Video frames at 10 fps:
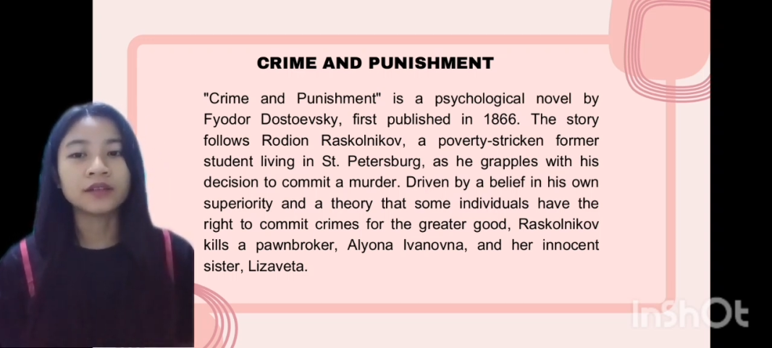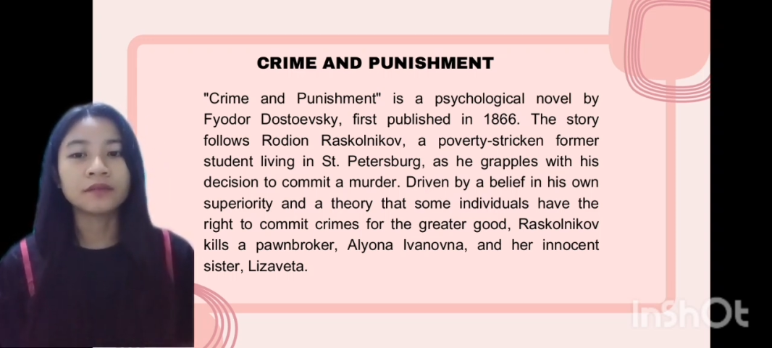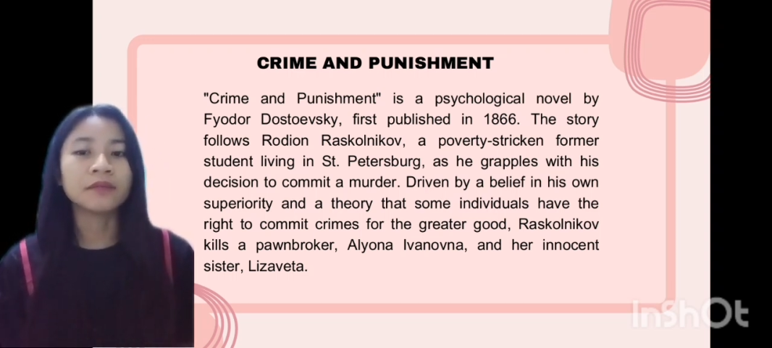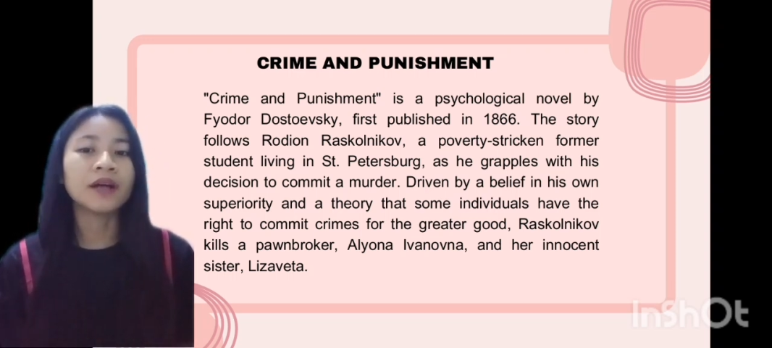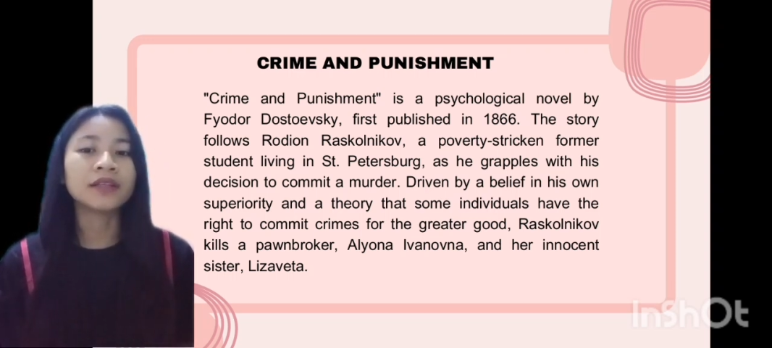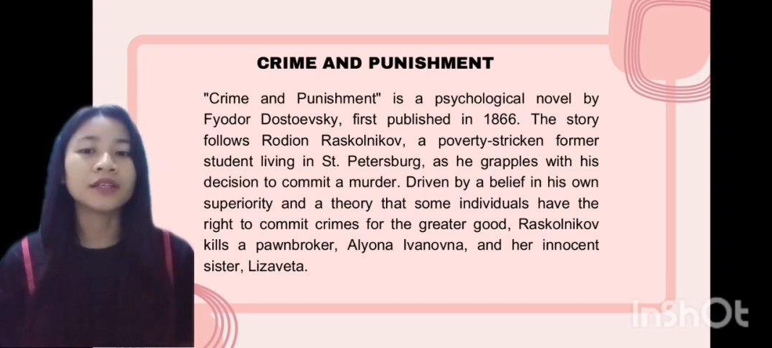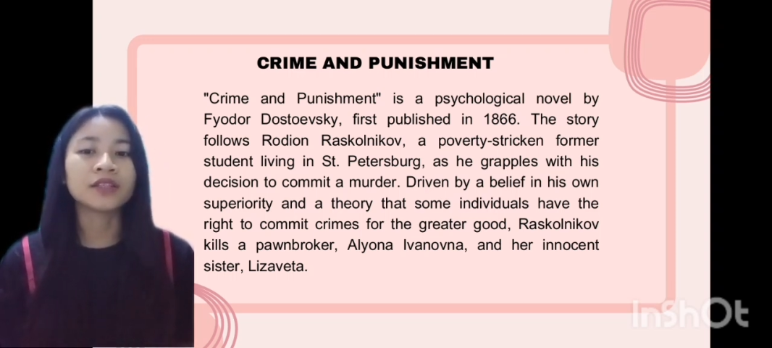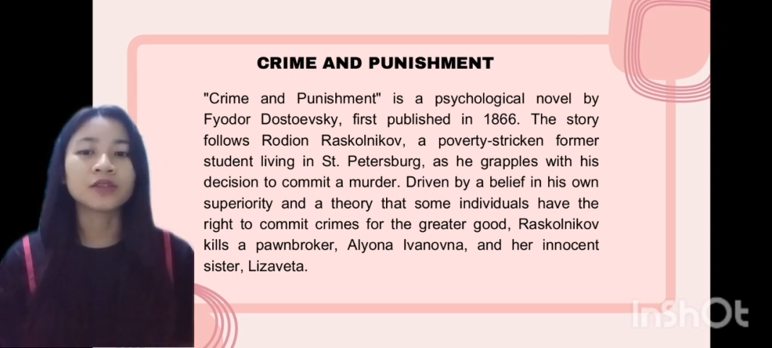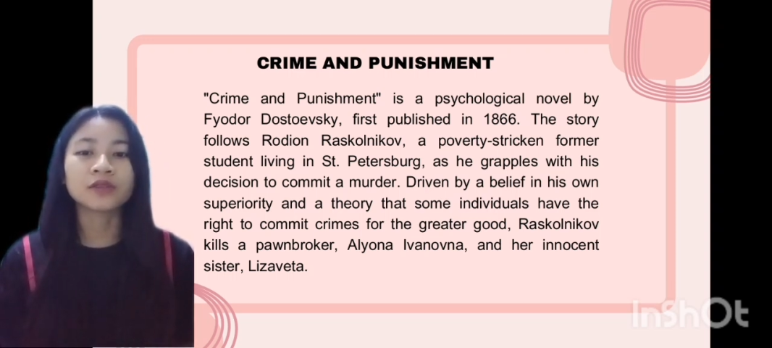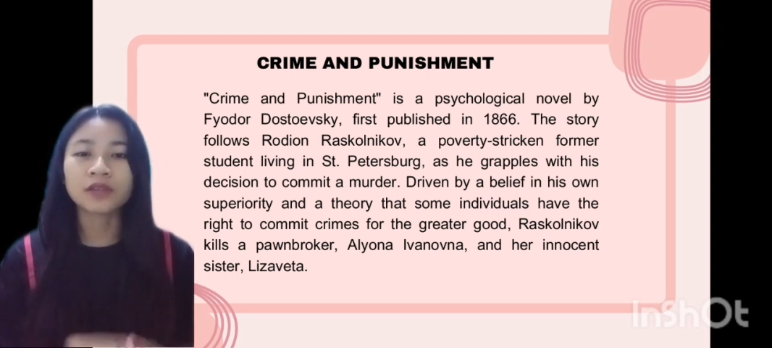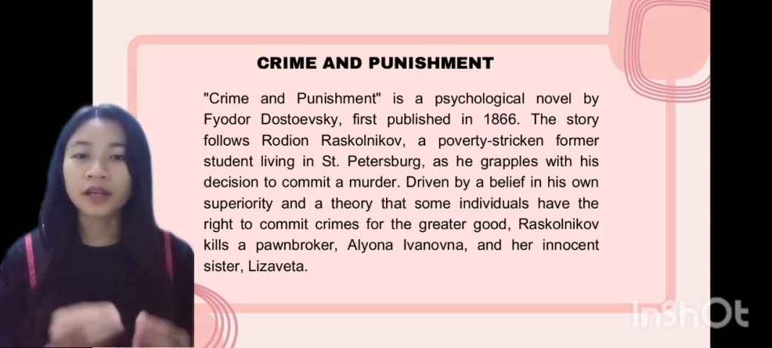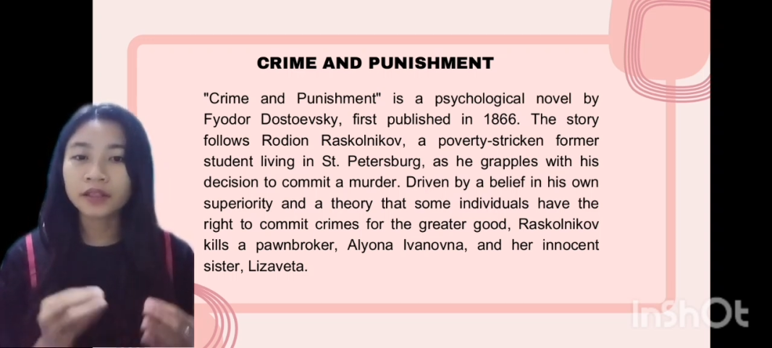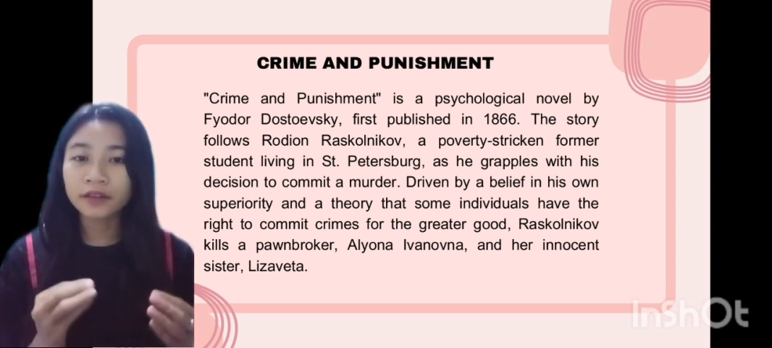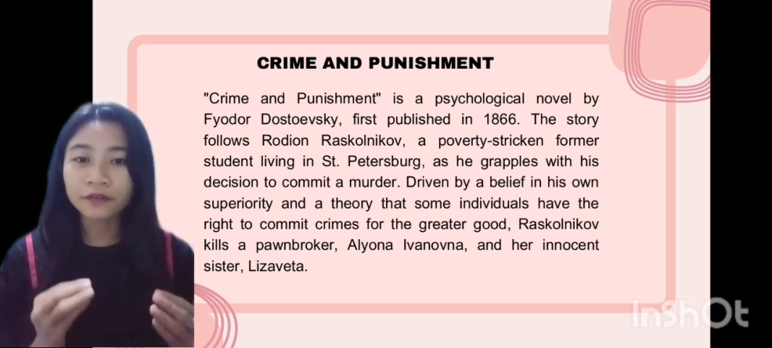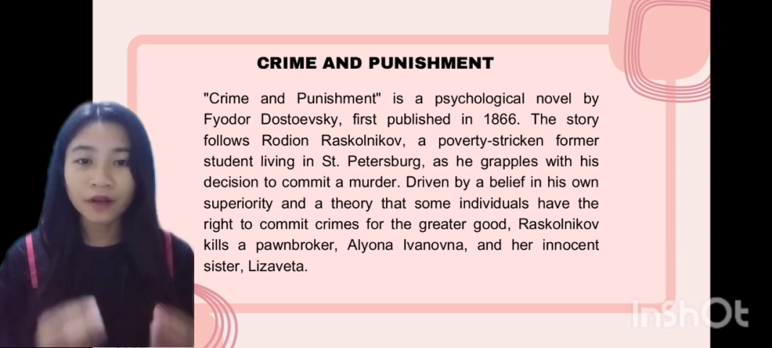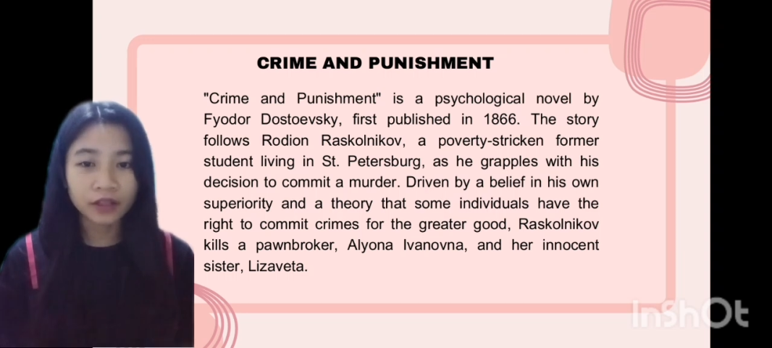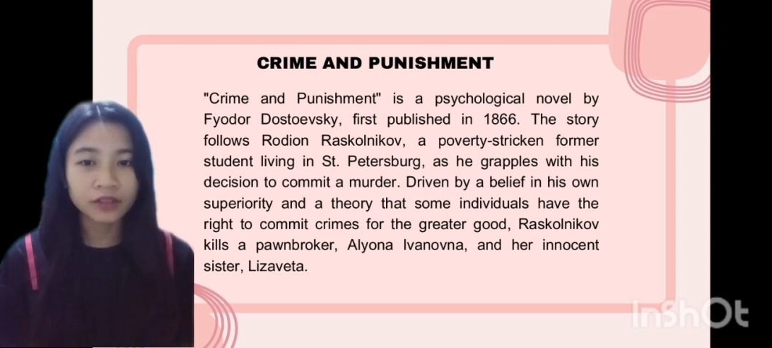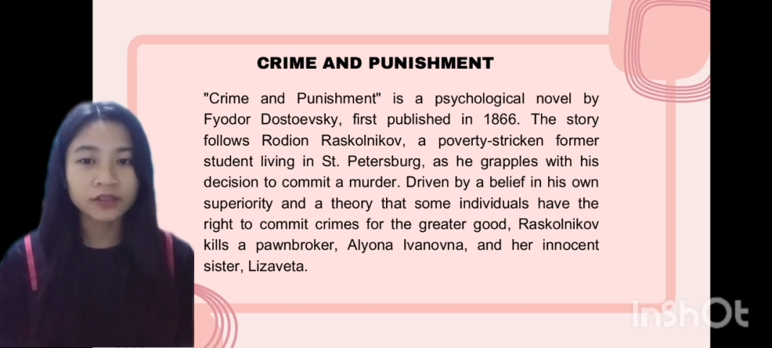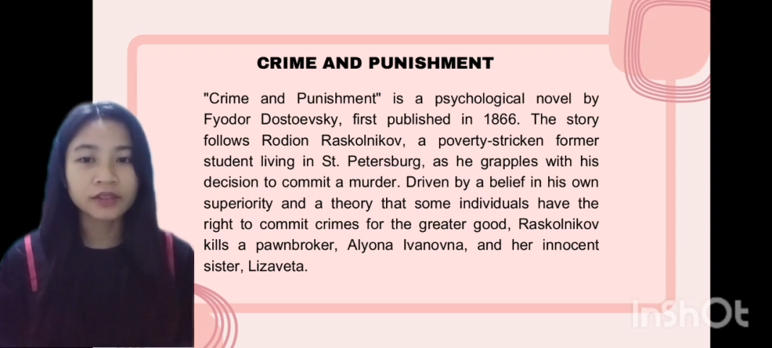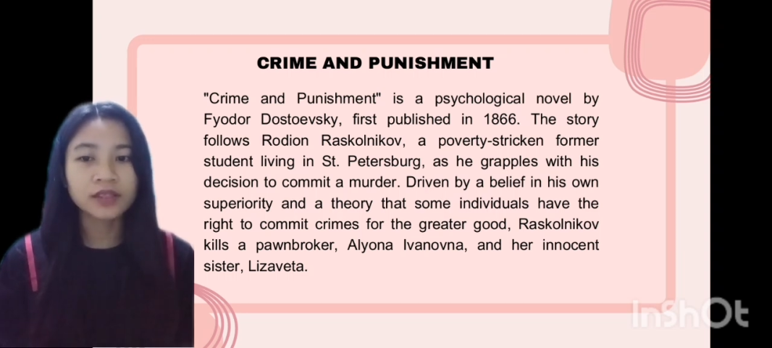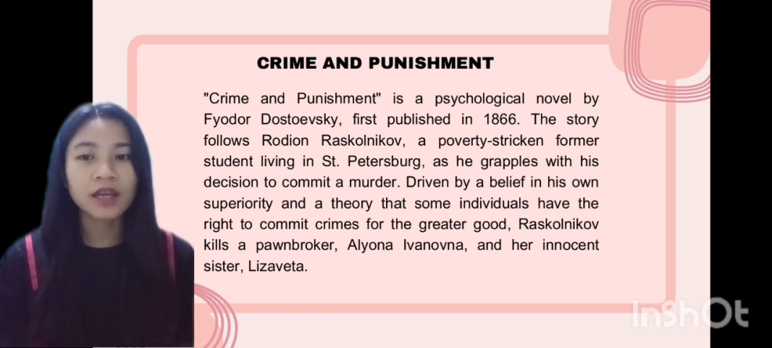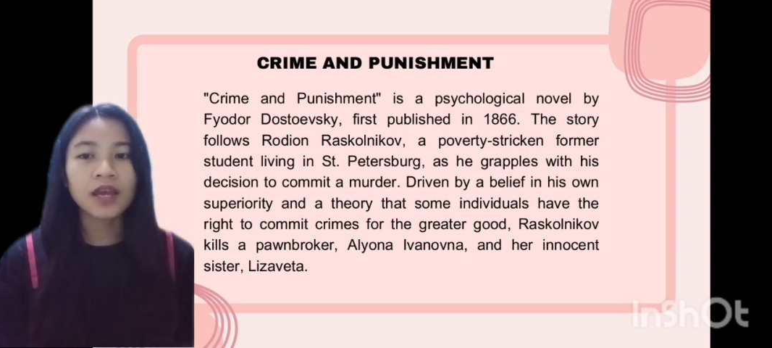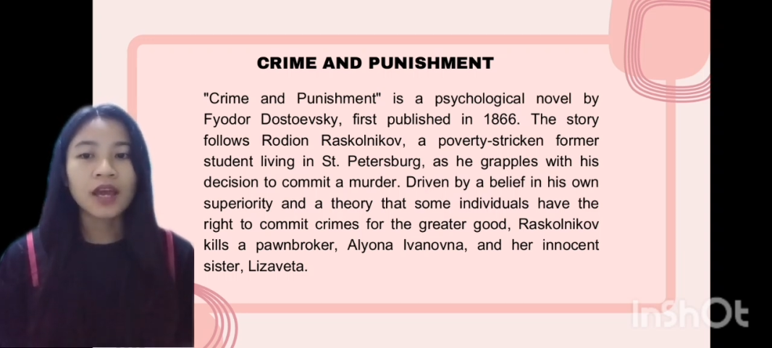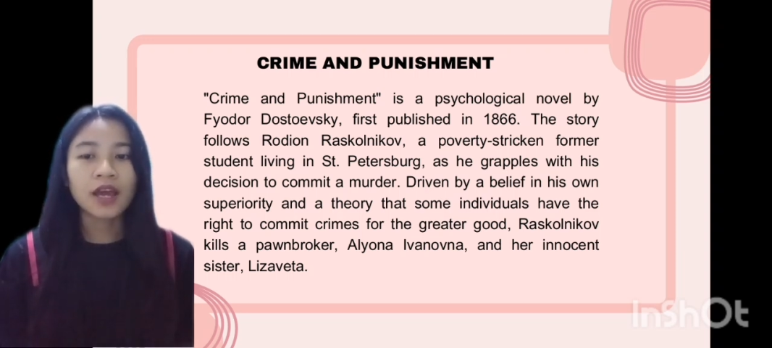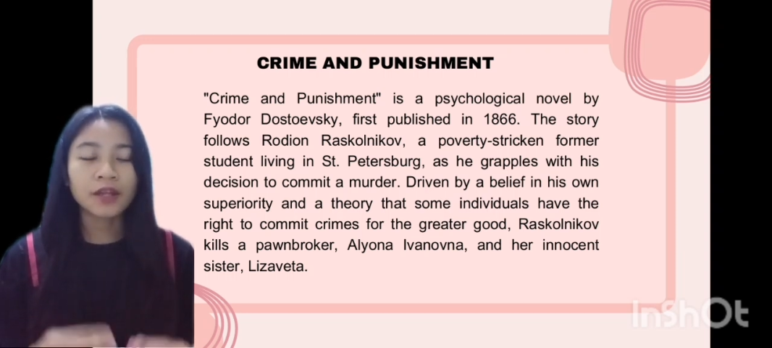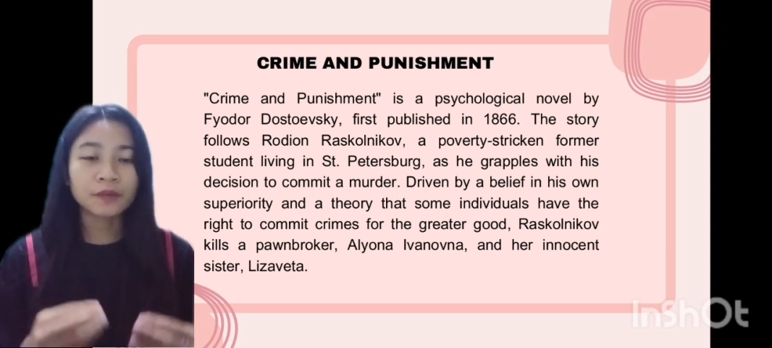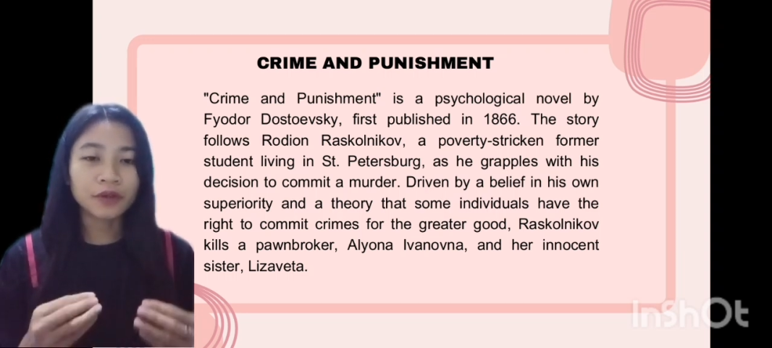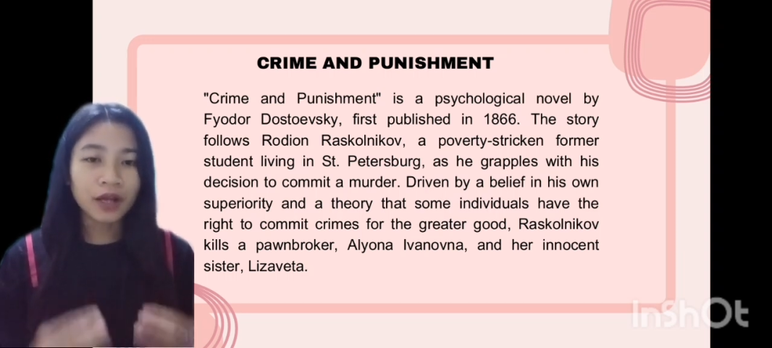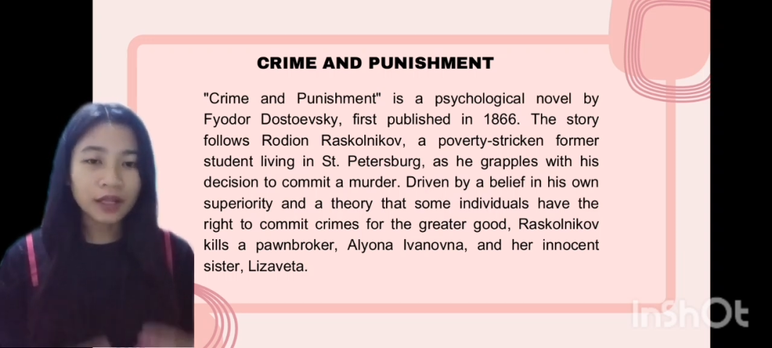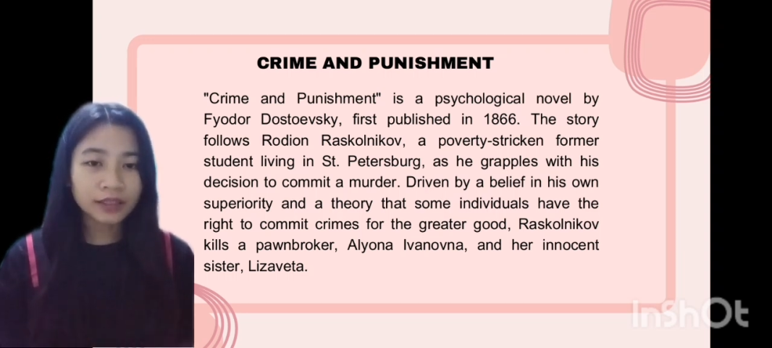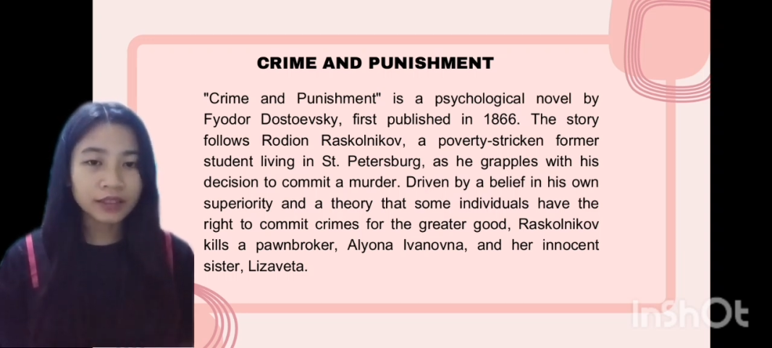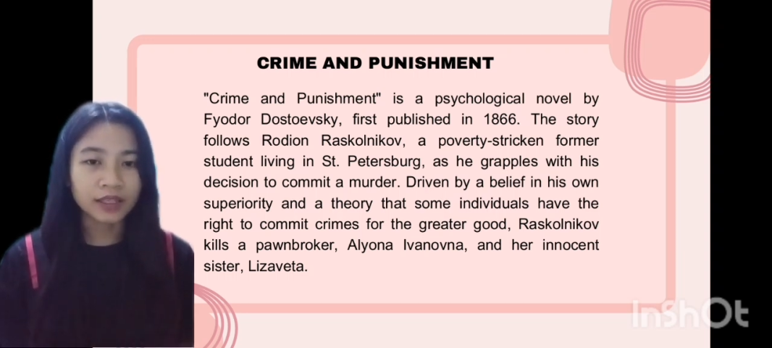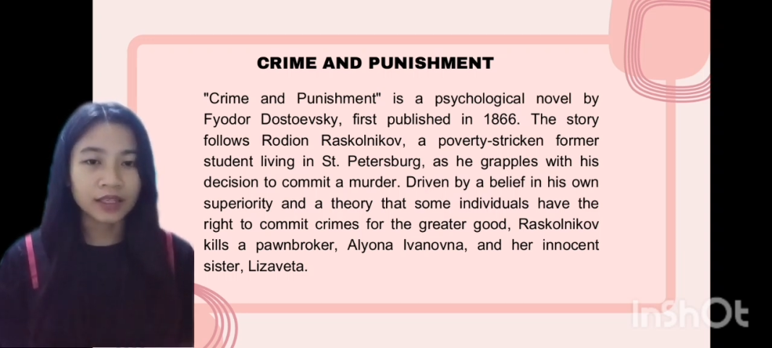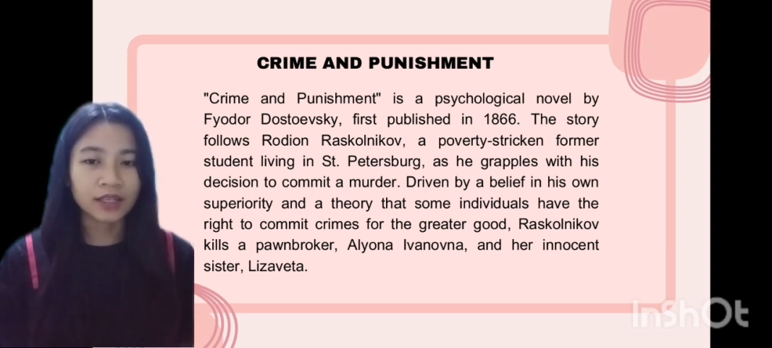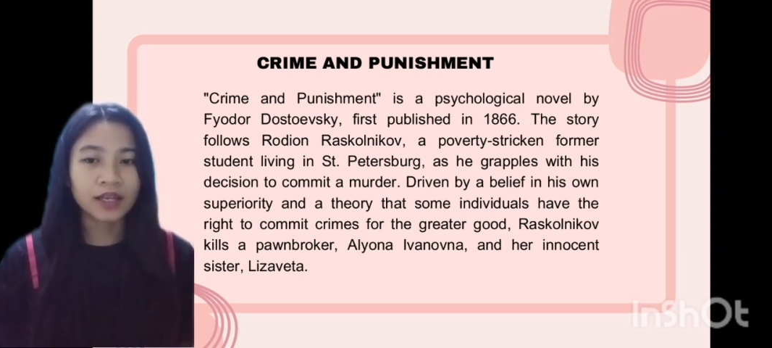embodying societal values and morality,